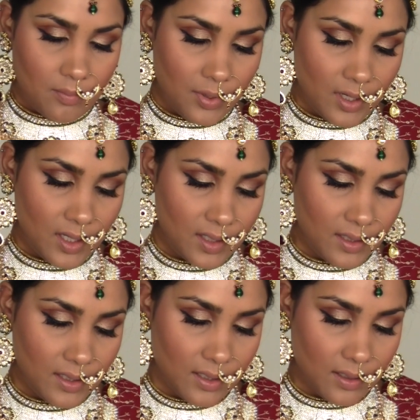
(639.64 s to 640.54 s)
But
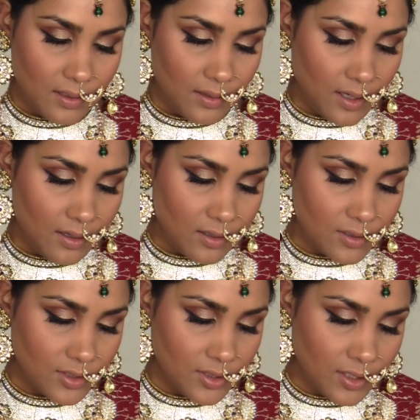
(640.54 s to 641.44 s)
they are
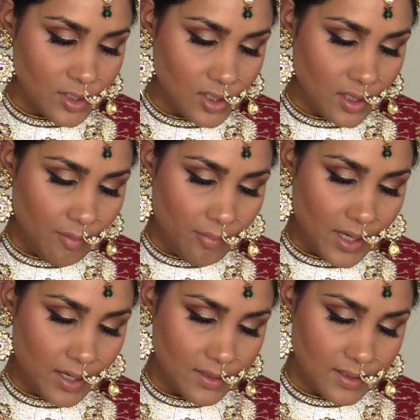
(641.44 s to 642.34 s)
such a
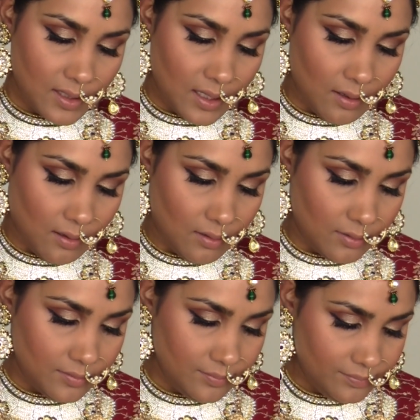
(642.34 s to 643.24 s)
pain to get on.